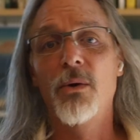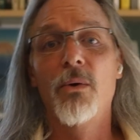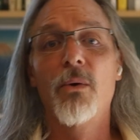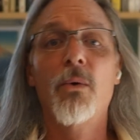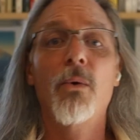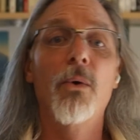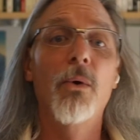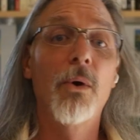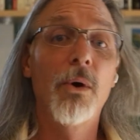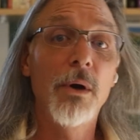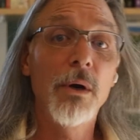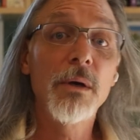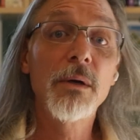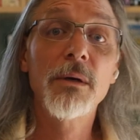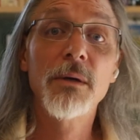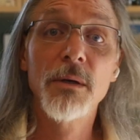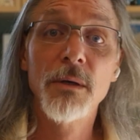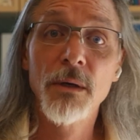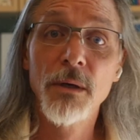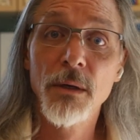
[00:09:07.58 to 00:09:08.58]
or
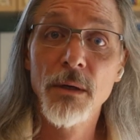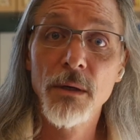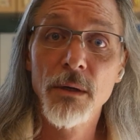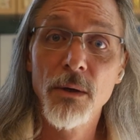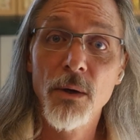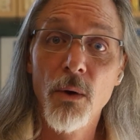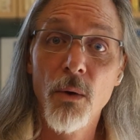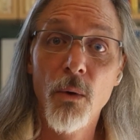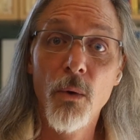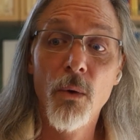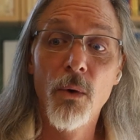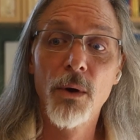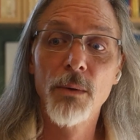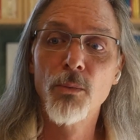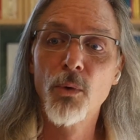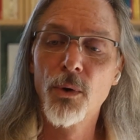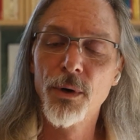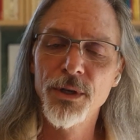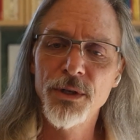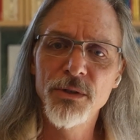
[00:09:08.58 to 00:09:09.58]

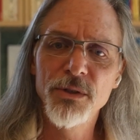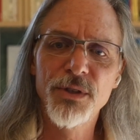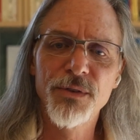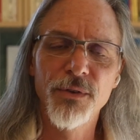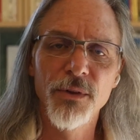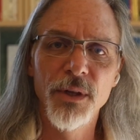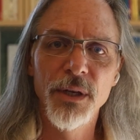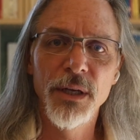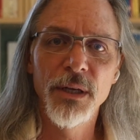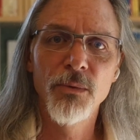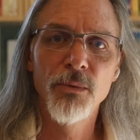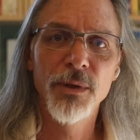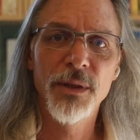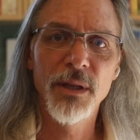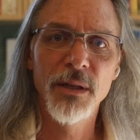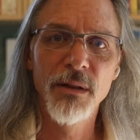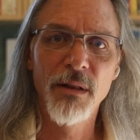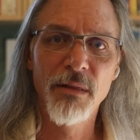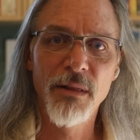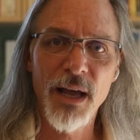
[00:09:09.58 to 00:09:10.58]
more usefully,
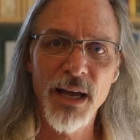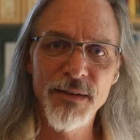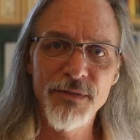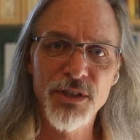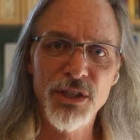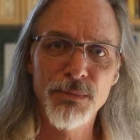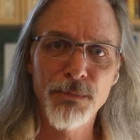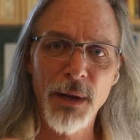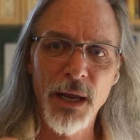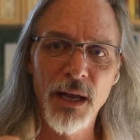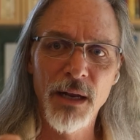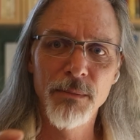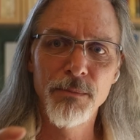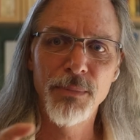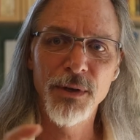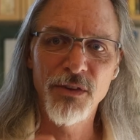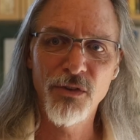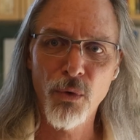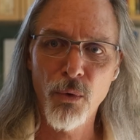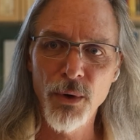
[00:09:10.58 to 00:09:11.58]
within the lifespan
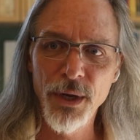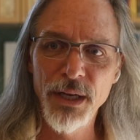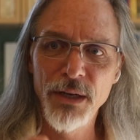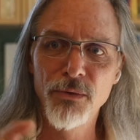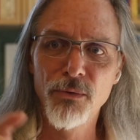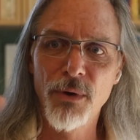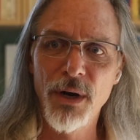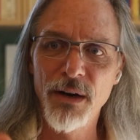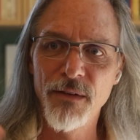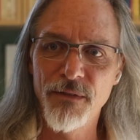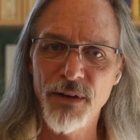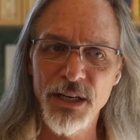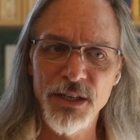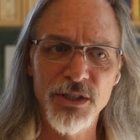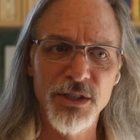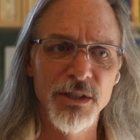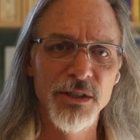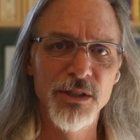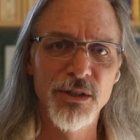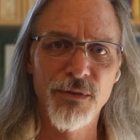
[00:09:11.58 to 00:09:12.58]
between
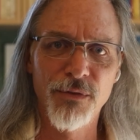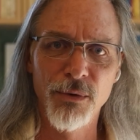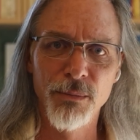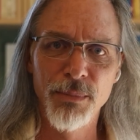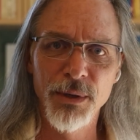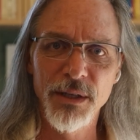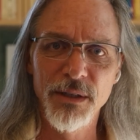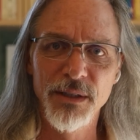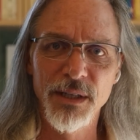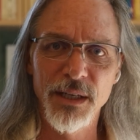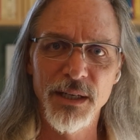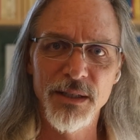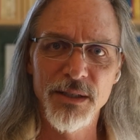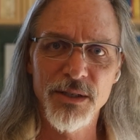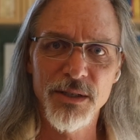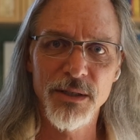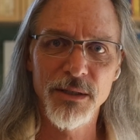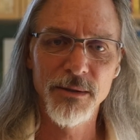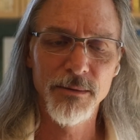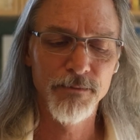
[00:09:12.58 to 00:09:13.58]
renovations for
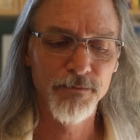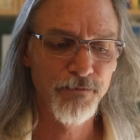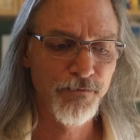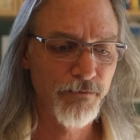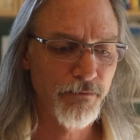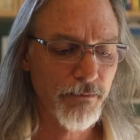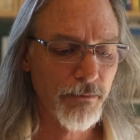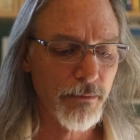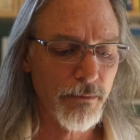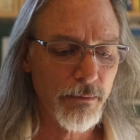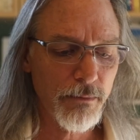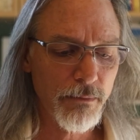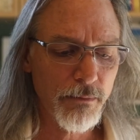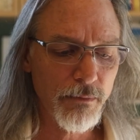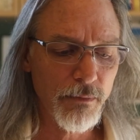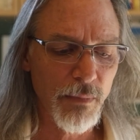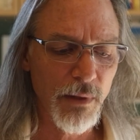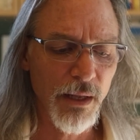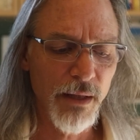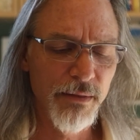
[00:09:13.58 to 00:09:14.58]
buildings,
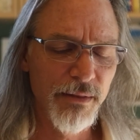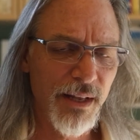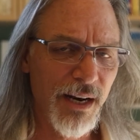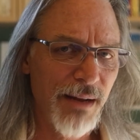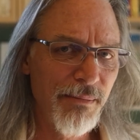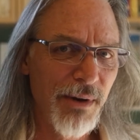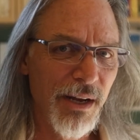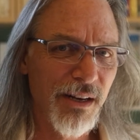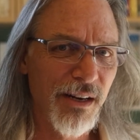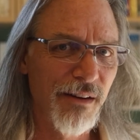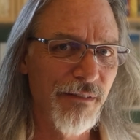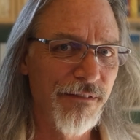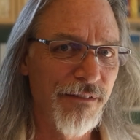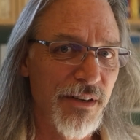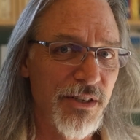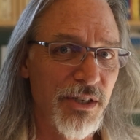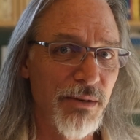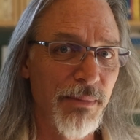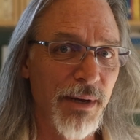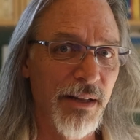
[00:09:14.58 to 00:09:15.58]
then I'm not going to
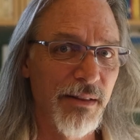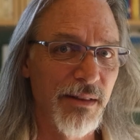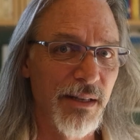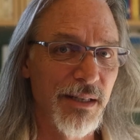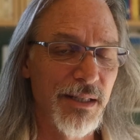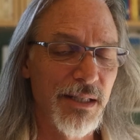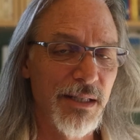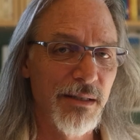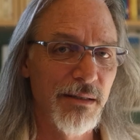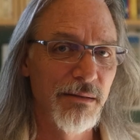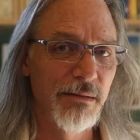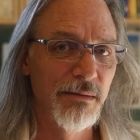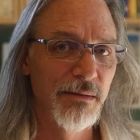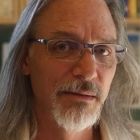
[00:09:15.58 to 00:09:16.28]
fuss about this.